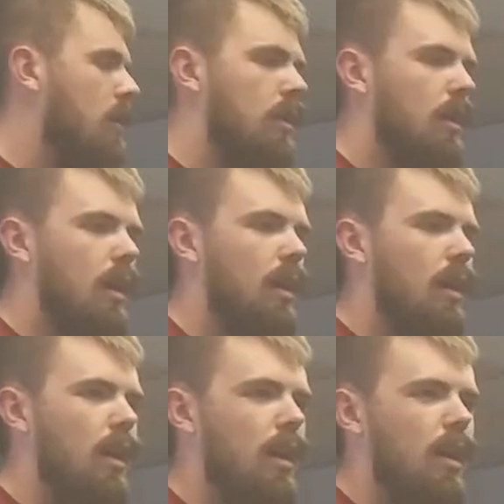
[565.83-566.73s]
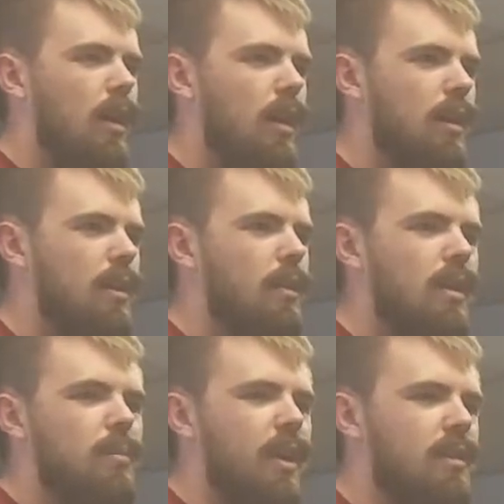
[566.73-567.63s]
to work. Yeah, it's, it's and, the,
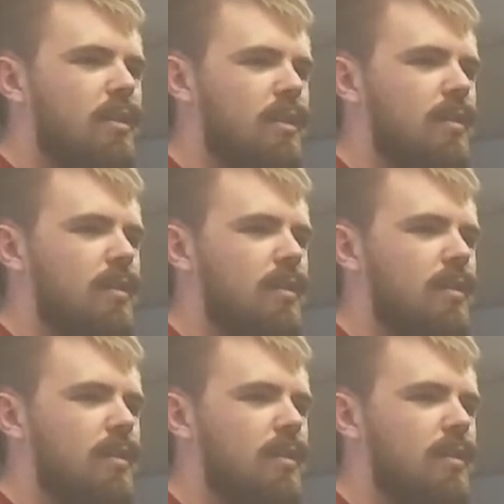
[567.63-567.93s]
and the basics